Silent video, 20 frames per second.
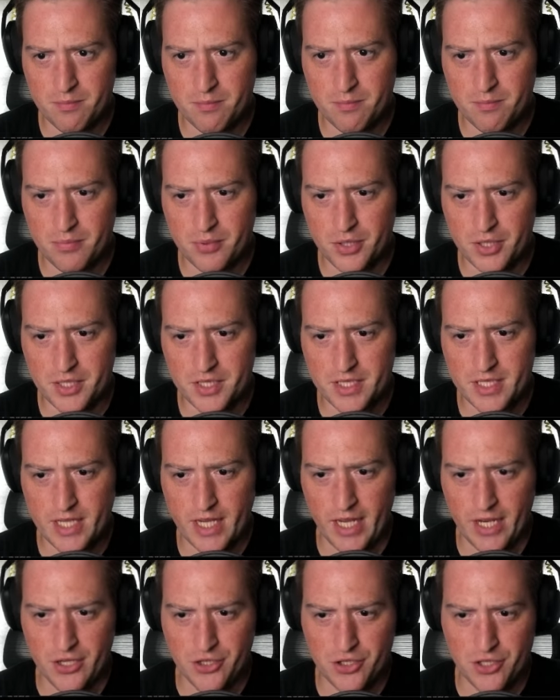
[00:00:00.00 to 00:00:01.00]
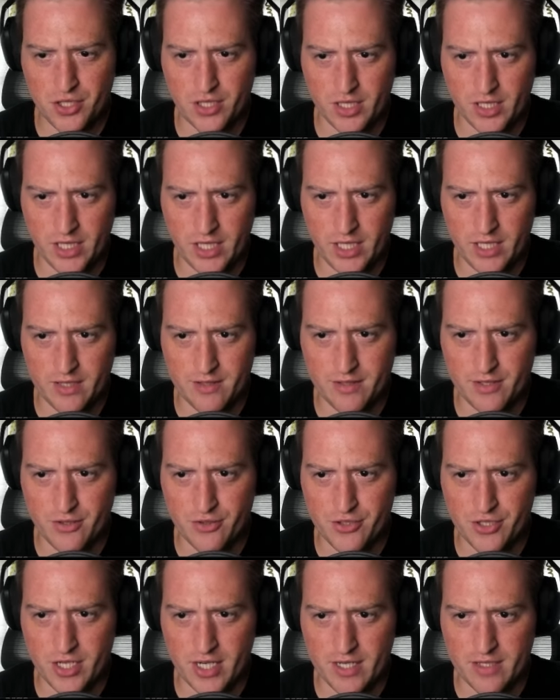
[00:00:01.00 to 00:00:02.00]
potentially
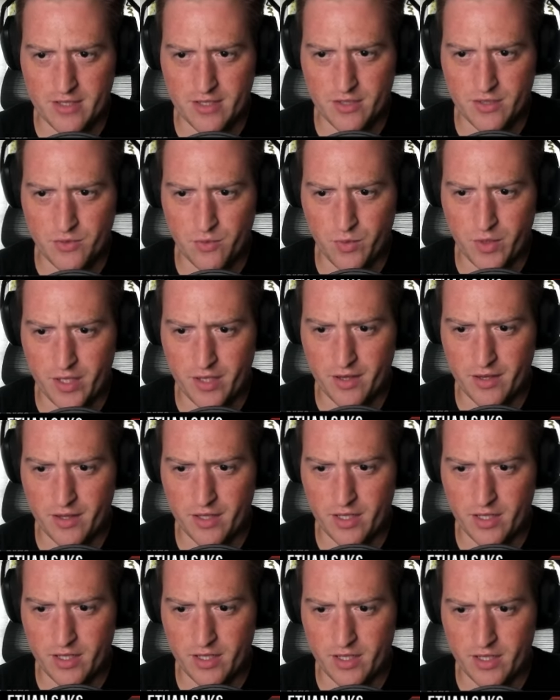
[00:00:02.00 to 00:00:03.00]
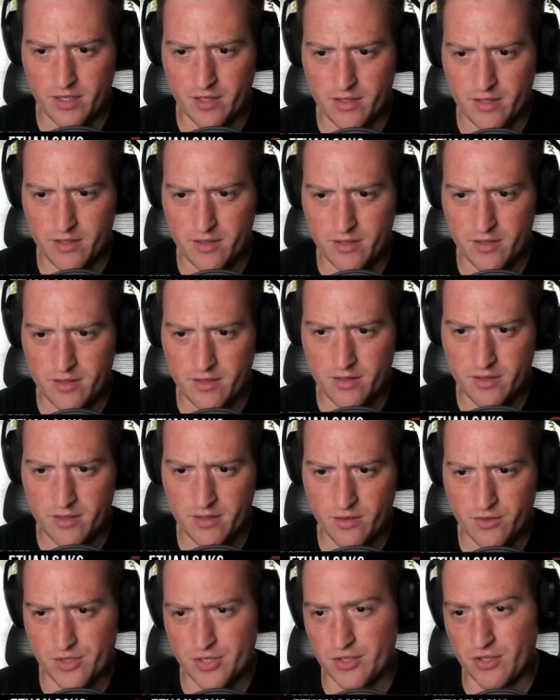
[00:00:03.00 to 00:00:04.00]
synergizes with, uh, or
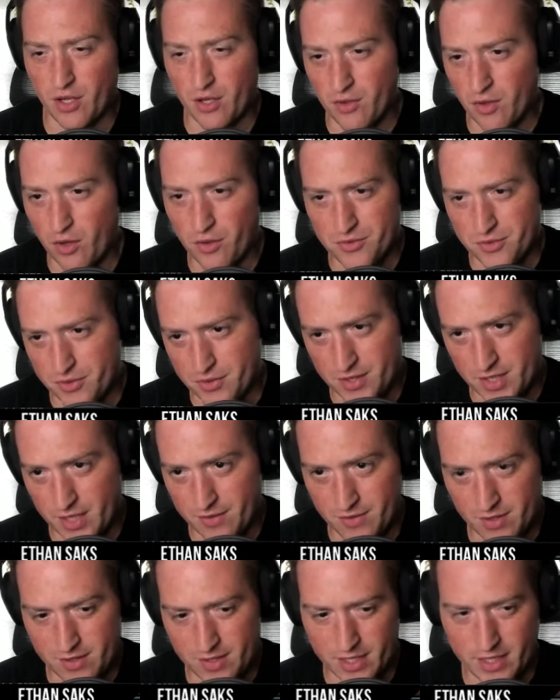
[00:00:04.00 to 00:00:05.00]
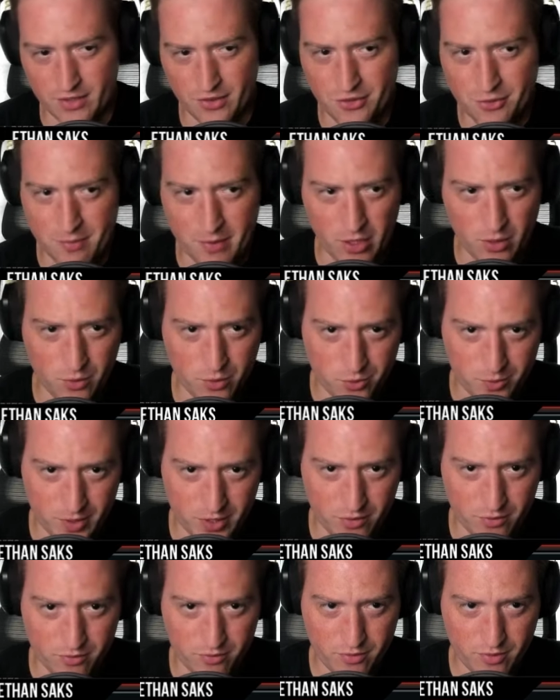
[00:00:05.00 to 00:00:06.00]
just uh, also just gives us a kill spell, which we
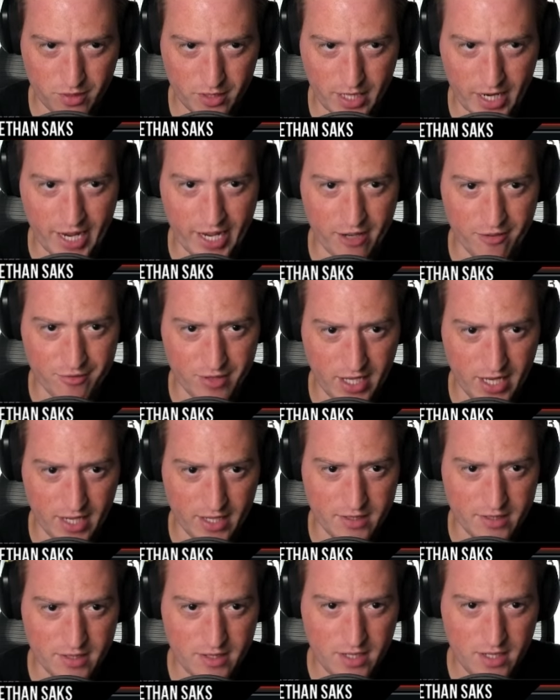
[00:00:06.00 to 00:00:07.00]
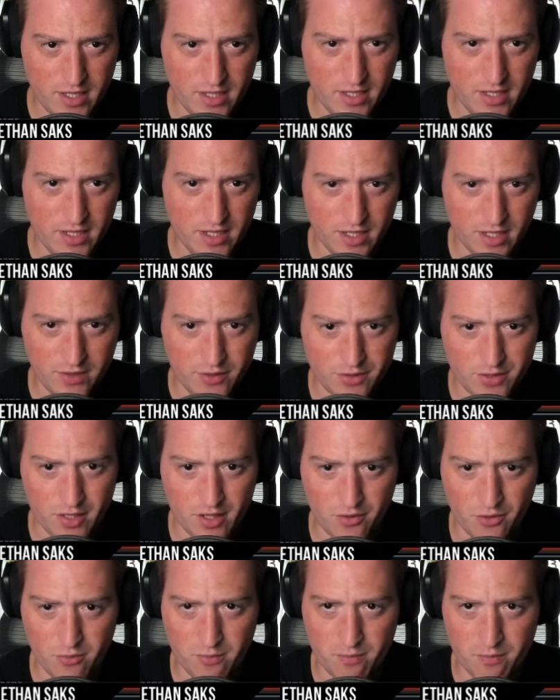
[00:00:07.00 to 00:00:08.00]
don't have yet. Uh, there's
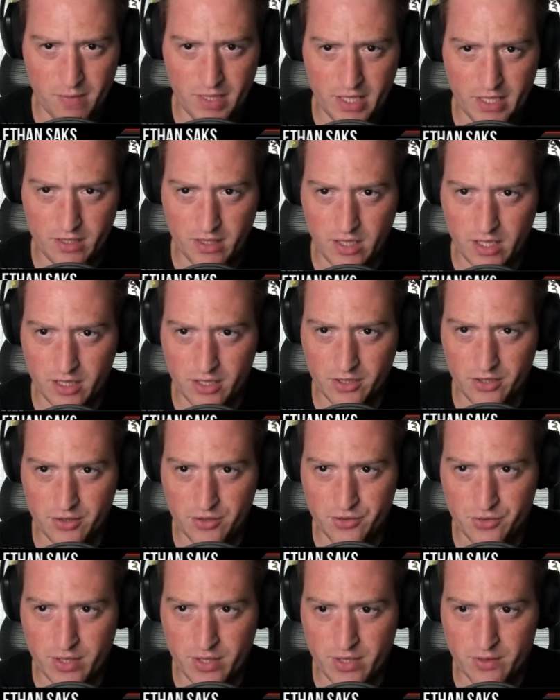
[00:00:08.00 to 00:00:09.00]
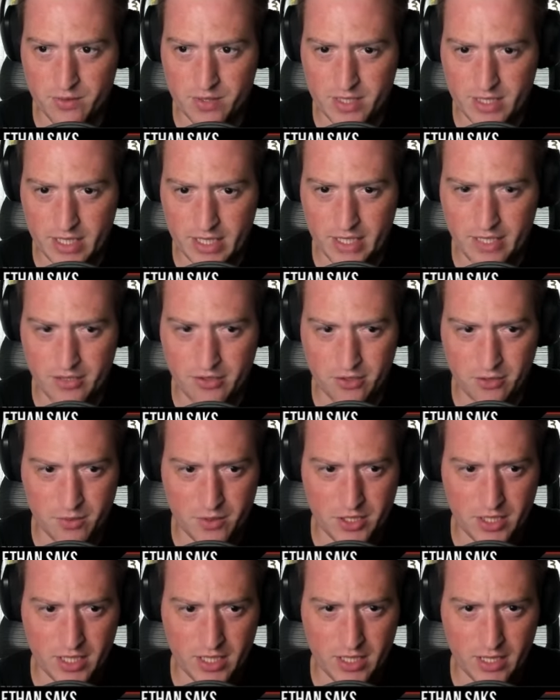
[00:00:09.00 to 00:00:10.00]
another Meat Locker, Drowned Diner, which
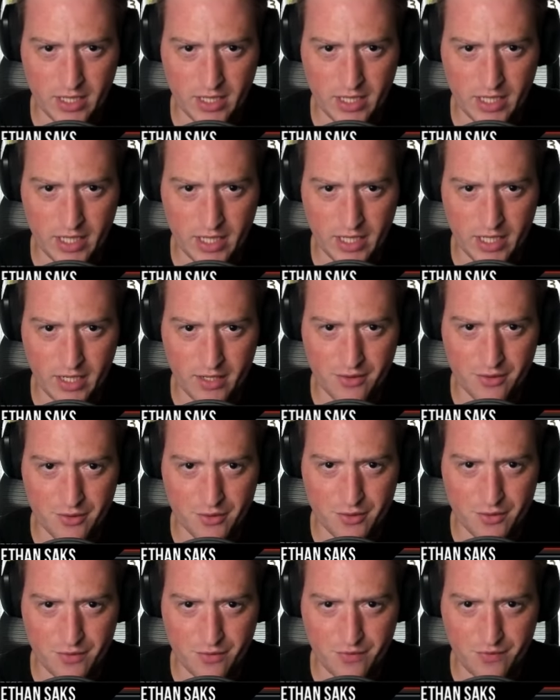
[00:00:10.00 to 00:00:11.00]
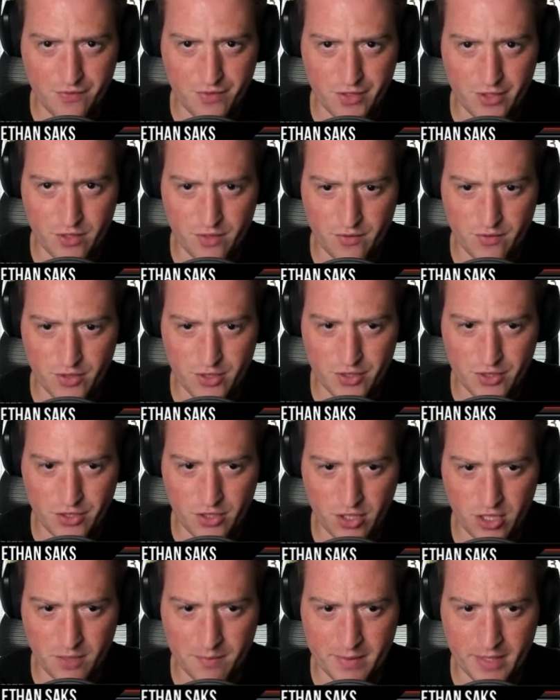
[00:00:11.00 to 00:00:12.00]
I like. There's Fear of the
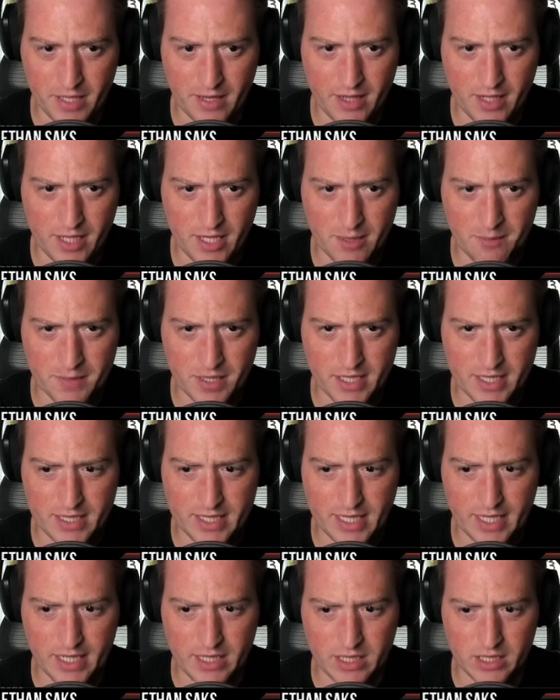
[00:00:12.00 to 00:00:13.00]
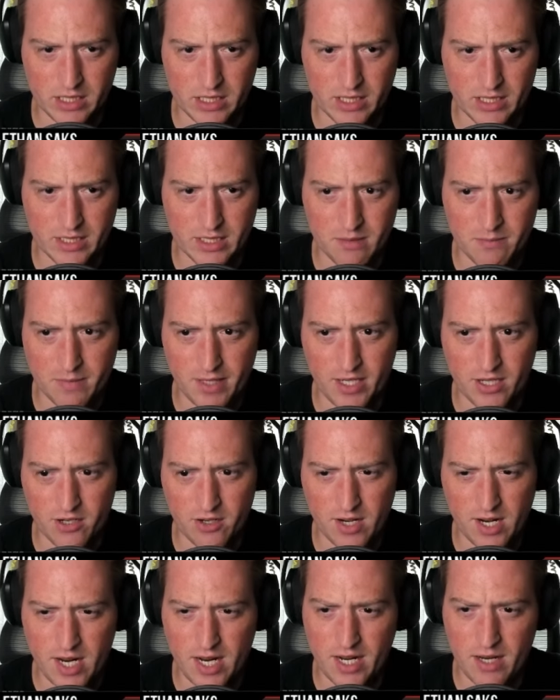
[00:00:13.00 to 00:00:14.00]
Dark, but I think I'm going to take Neglected Manor.
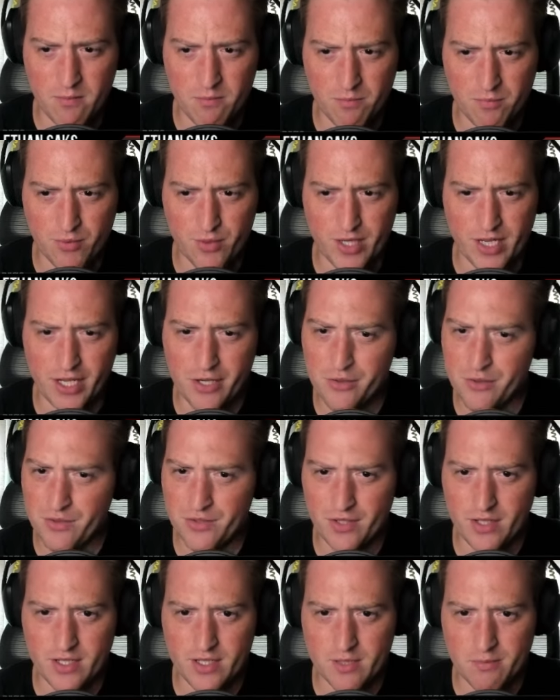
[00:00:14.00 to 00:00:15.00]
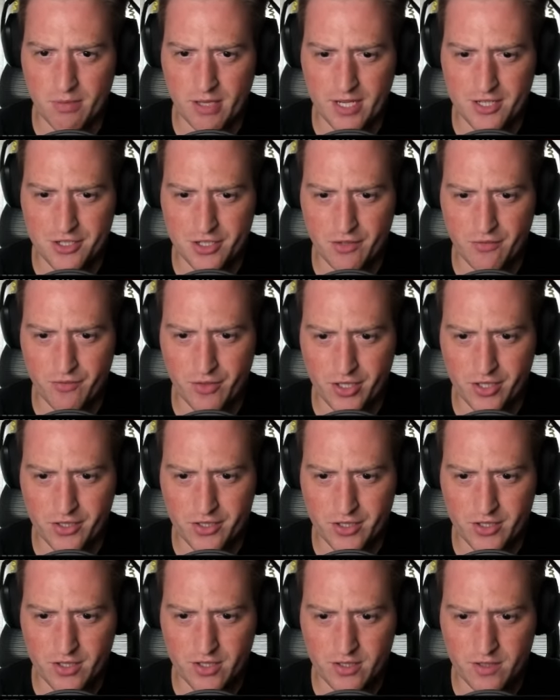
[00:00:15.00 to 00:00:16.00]
I, I, am pretty interested in Splashing
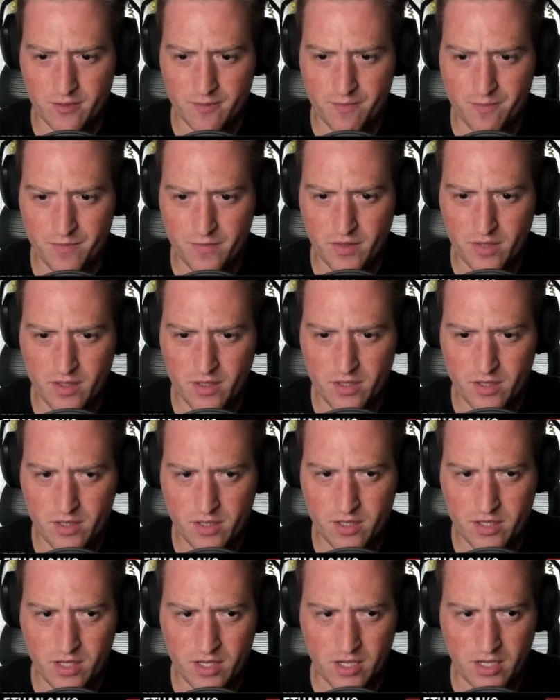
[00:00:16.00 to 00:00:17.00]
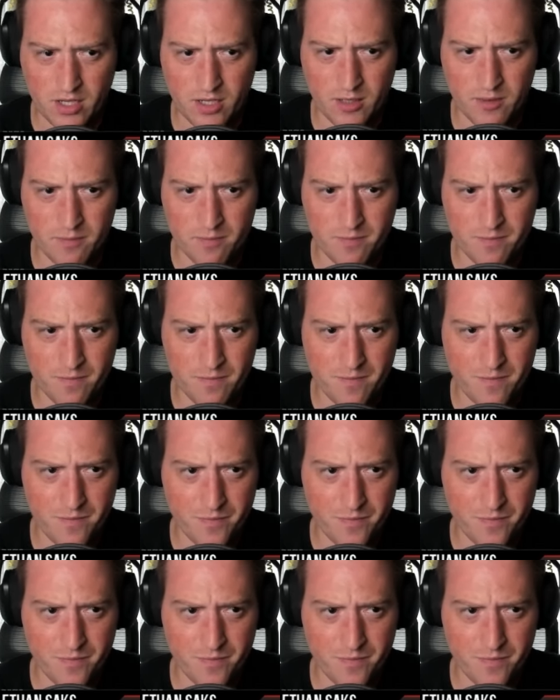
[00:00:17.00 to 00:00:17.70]
Victor. Um,